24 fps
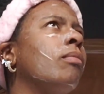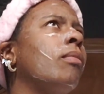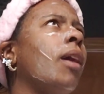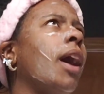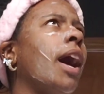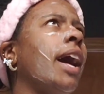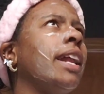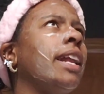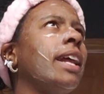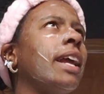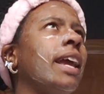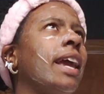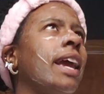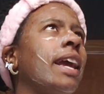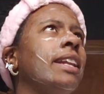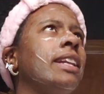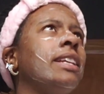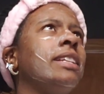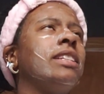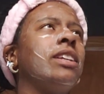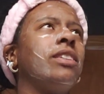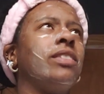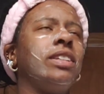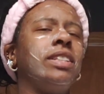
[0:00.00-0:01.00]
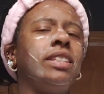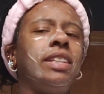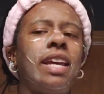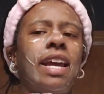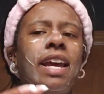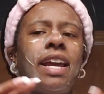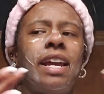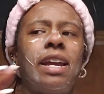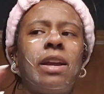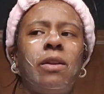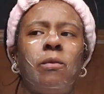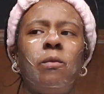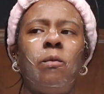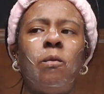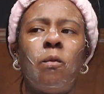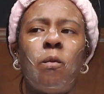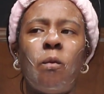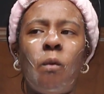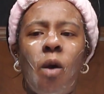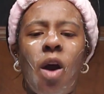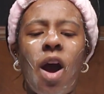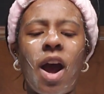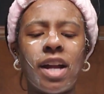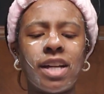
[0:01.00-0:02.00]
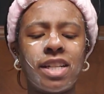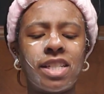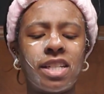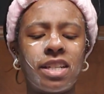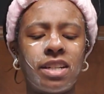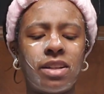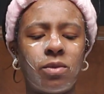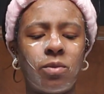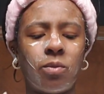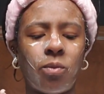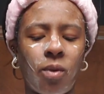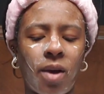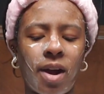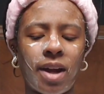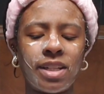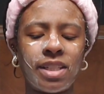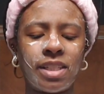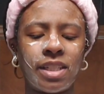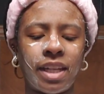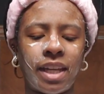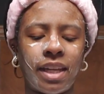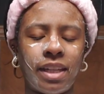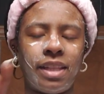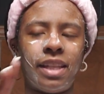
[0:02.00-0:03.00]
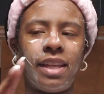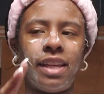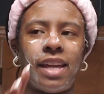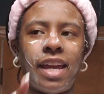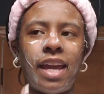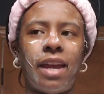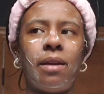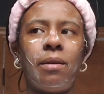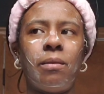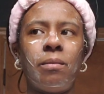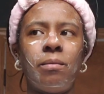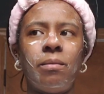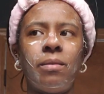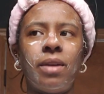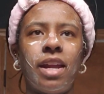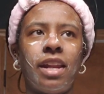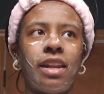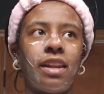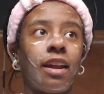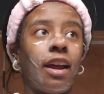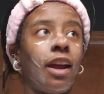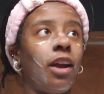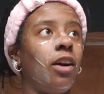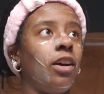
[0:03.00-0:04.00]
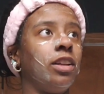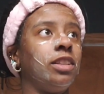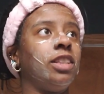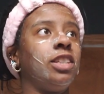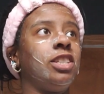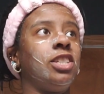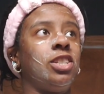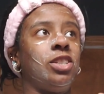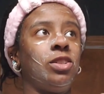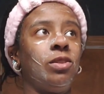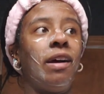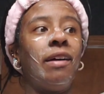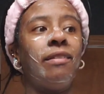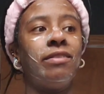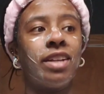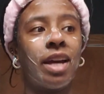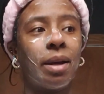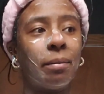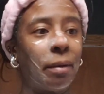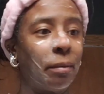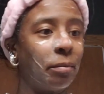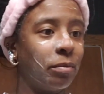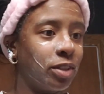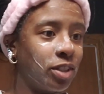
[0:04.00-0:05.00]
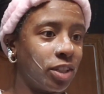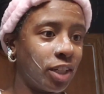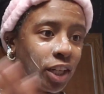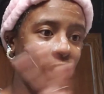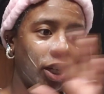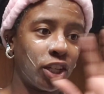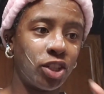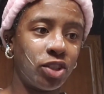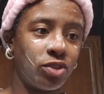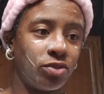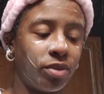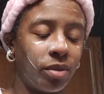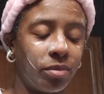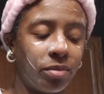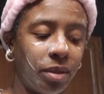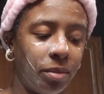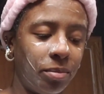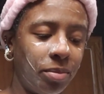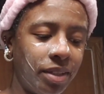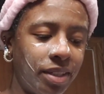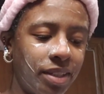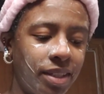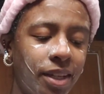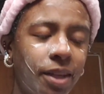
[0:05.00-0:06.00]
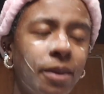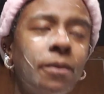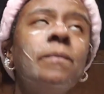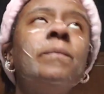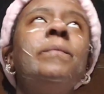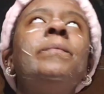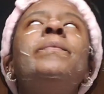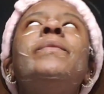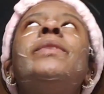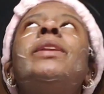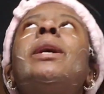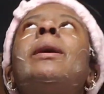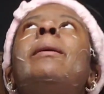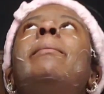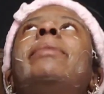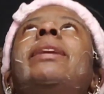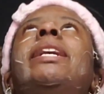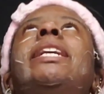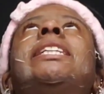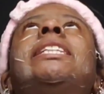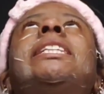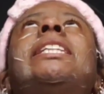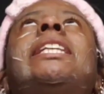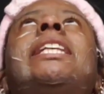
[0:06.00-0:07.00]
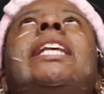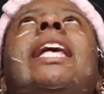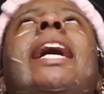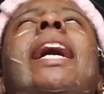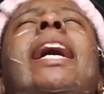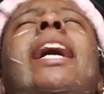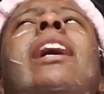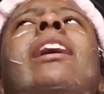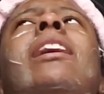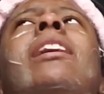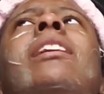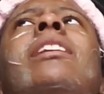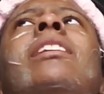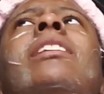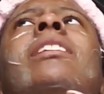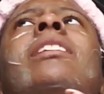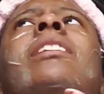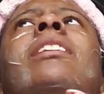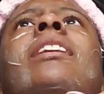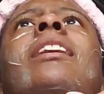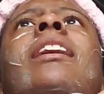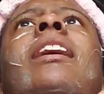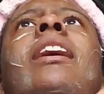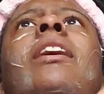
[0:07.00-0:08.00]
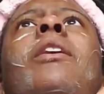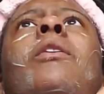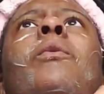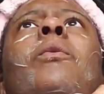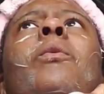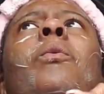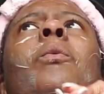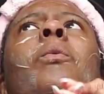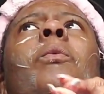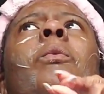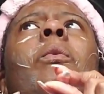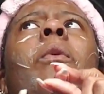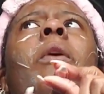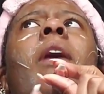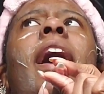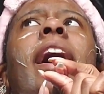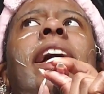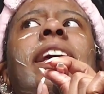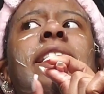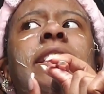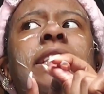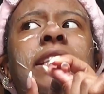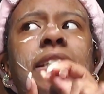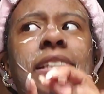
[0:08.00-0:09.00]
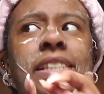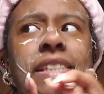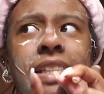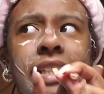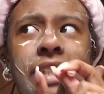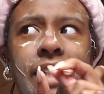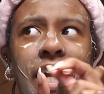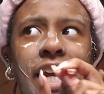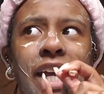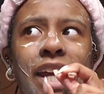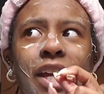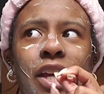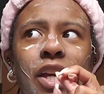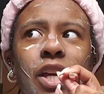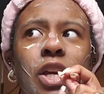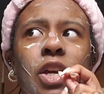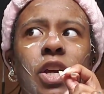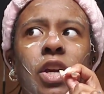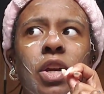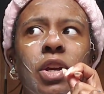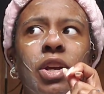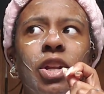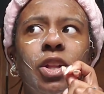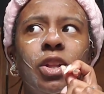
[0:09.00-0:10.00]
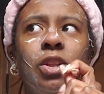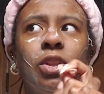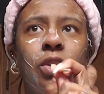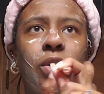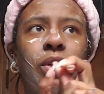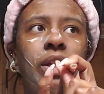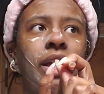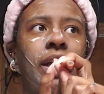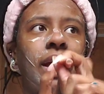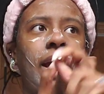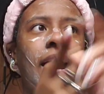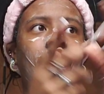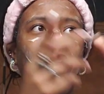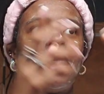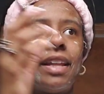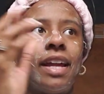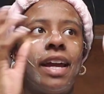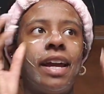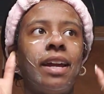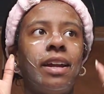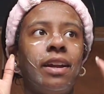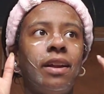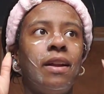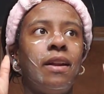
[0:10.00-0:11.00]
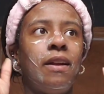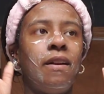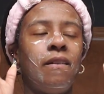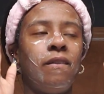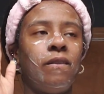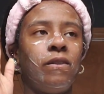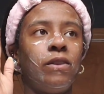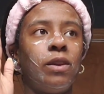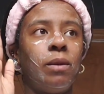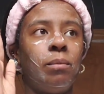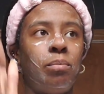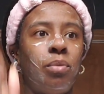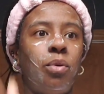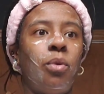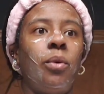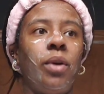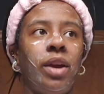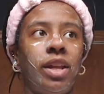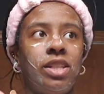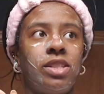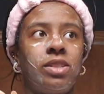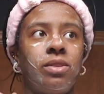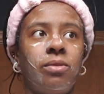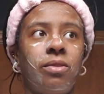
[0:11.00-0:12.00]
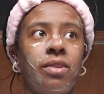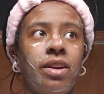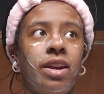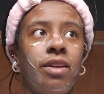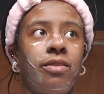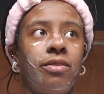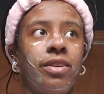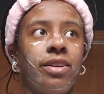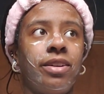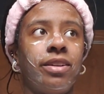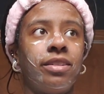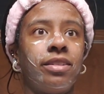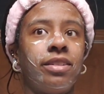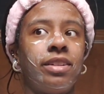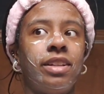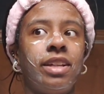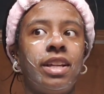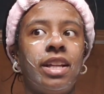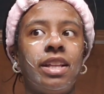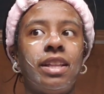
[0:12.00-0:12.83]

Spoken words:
I can't necessarily say I can watch like the game. You know, I honestly just don't have time. I'm just like extremely busy. But it's like, I stay looking at like the points or whatever.